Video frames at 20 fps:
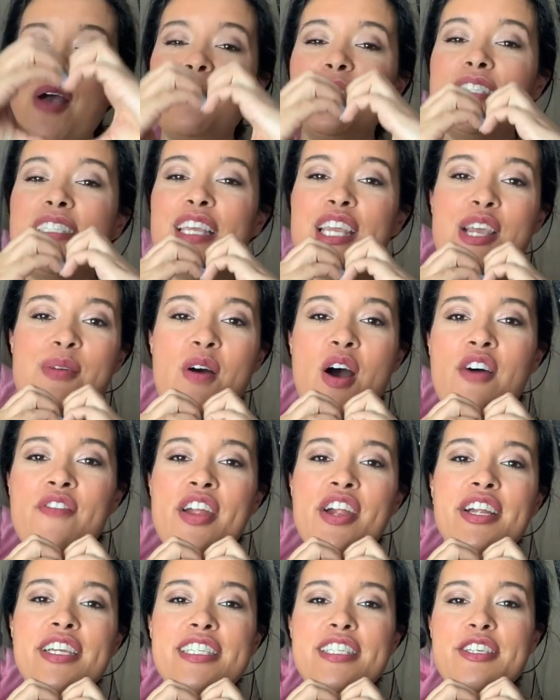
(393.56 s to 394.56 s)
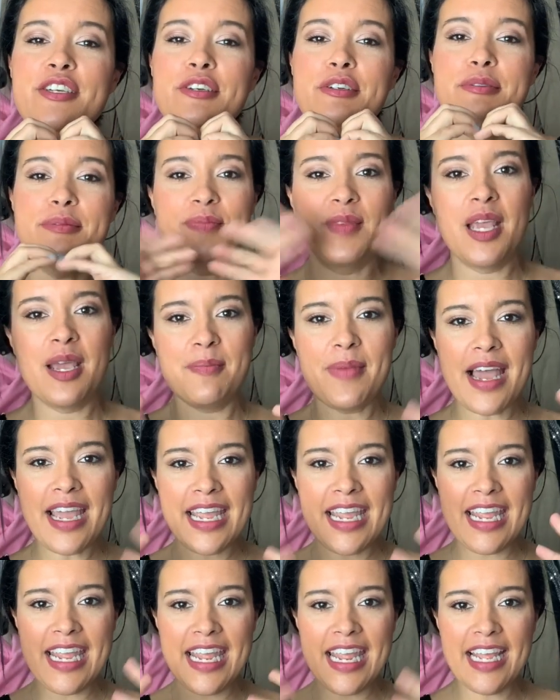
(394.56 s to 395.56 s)
will see you all very soon.
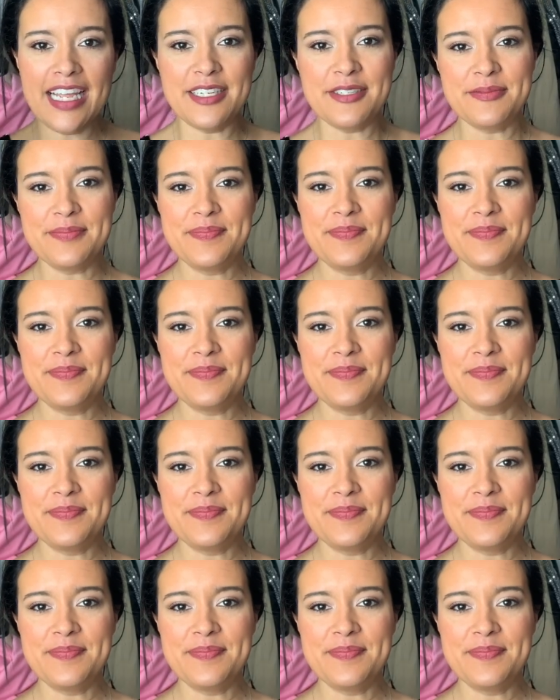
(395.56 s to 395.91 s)
Bye.